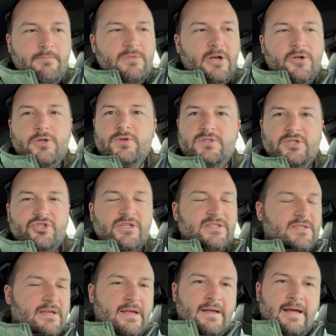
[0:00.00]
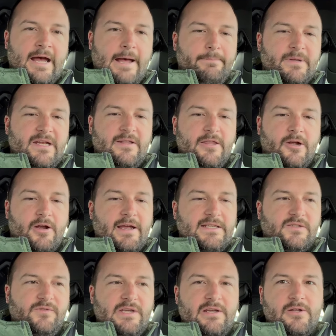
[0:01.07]
They're used to just hopping in their ICE
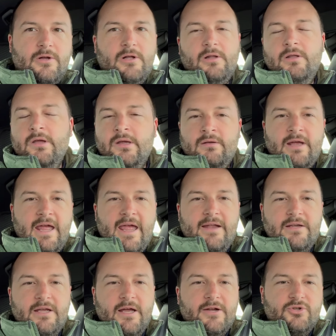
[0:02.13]
vehicle and uh,